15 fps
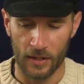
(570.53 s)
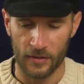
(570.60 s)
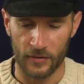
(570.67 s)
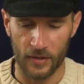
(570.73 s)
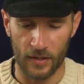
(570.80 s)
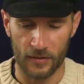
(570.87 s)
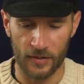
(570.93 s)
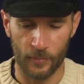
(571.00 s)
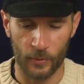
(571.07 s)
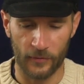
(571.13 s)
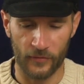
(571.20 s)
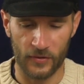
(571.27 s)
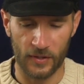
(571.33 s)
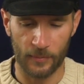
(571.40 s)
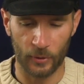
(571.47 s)
Seeing someone
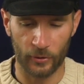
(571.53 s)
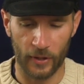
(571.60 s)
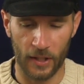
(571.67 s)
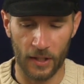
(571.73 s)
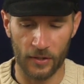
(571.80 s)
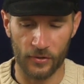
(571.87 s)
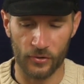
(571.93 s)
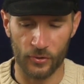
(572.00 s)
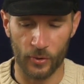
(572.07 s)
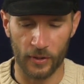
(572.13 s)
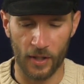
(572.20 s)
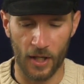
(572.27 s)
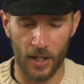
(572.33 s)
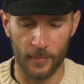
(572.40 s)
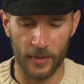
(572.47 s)
of a similar age
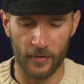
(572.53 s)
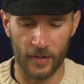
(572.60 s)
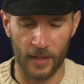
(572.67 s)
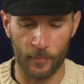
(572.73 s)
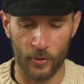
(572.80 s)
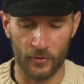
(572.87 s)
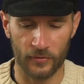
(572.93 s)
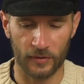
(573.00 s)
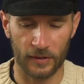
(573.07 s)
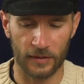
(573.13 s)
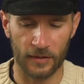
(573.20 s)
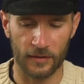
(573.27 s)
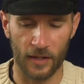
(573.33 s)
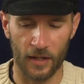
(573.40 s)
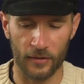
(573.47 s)
enjoying a hobby that I personally
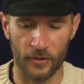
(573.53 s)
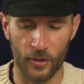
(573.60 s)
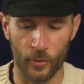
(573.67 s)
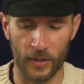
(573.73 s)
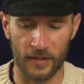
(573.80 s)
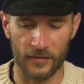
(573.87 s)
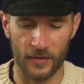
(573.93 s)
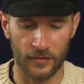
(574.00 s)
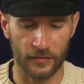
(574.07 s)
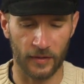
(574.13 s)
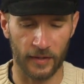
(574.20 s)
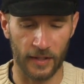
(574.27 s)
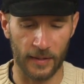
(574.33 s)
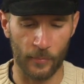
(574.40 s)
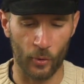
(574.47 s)
did not know
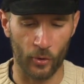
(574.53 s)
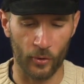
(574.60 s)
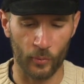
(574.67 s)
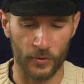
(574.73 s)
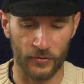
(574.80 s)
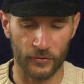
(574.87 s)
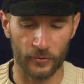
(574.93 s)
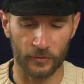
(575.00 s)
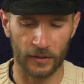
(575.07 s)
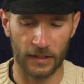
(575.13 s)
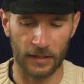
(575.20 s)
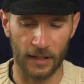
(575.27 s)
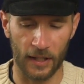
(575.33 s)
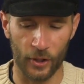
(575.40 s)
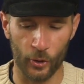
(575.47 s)
existed anymore was certainly
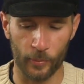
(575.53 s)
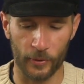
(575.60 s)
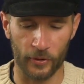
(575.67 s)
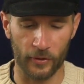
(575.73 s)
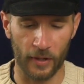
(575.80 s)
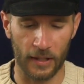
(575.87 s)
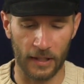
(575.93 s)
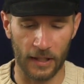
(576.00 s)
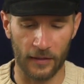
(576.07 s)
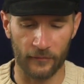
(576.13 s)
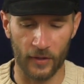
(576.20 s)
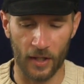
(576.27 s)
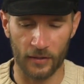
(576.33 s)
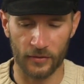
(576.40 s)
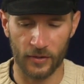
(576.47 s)
an eye-opener, and I
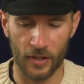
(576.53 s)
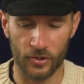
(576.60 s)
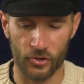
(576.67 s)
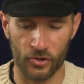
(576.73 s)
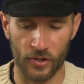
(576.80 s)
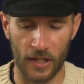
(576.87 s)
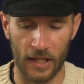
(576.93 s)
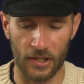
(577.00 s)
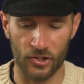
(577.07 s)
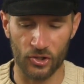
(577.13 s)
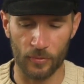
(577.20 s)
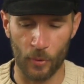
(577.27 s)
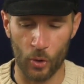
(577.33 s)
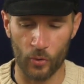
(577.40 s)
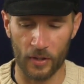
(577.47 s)
have not touched a
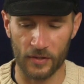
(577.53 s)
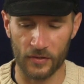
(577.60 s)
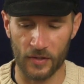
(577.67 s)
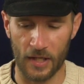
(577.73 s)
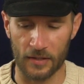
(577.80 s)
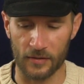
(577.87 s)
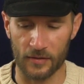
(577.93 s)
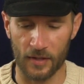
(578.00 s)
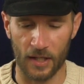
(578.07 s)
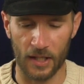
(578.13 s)
smoke since.